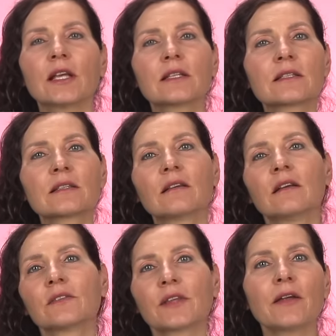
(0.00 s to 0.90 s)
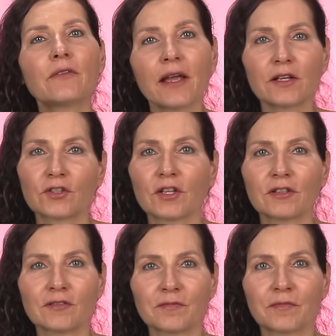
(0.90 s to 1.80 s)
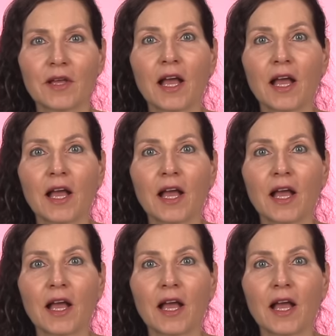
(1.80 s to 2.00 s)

its direction,